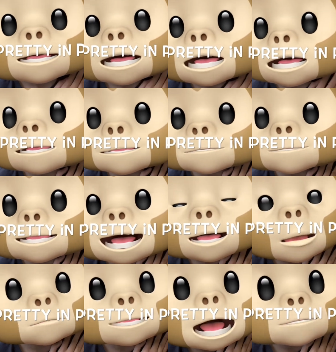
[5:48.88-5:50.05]
Um, I
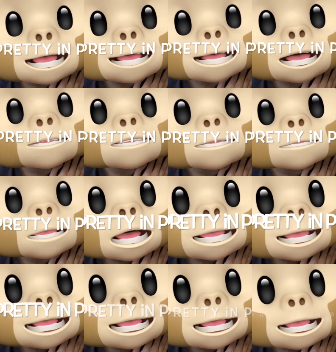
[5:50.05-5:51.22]
hope they make a
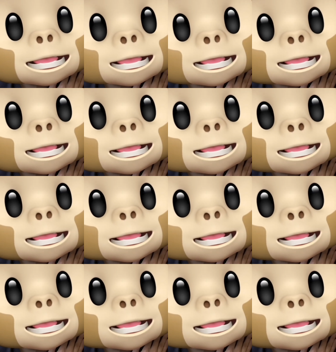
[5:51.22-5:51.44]
Ducky